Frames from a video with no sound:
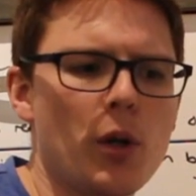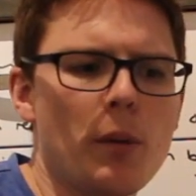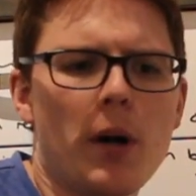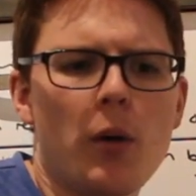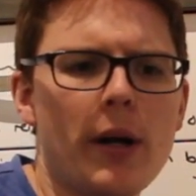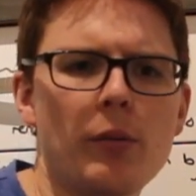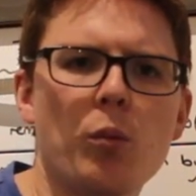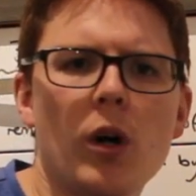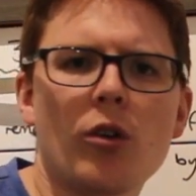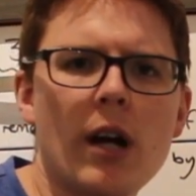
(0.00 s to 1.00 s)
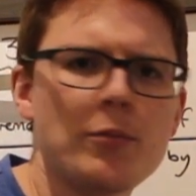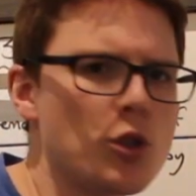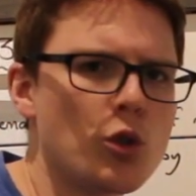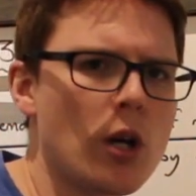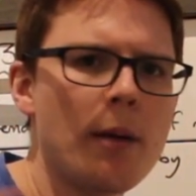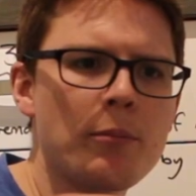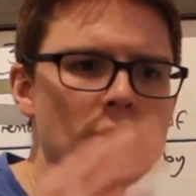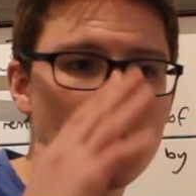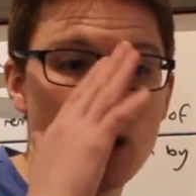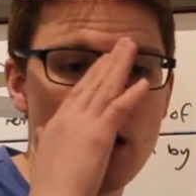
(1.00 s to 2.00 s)
might weigh 1 gram, 2
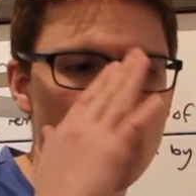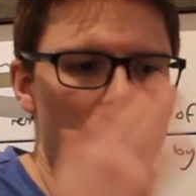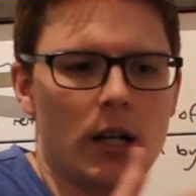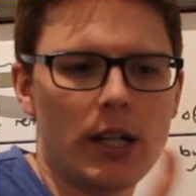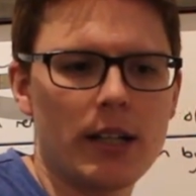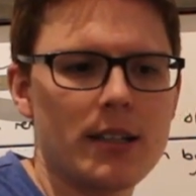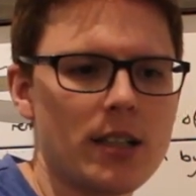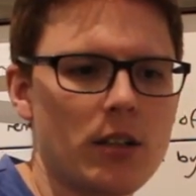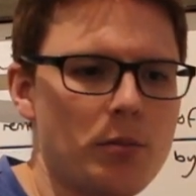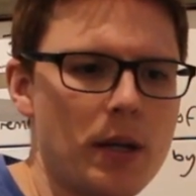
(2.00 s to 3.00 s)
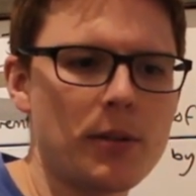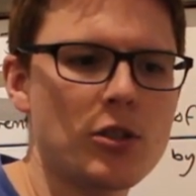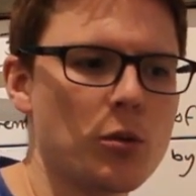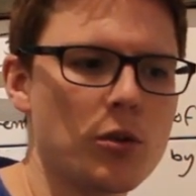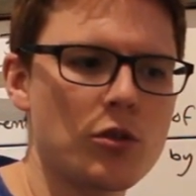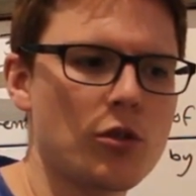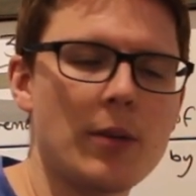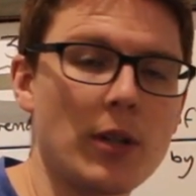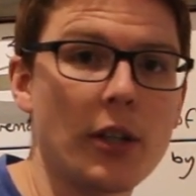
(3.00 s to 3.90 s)
grams. A gun itself maybe 200 grams.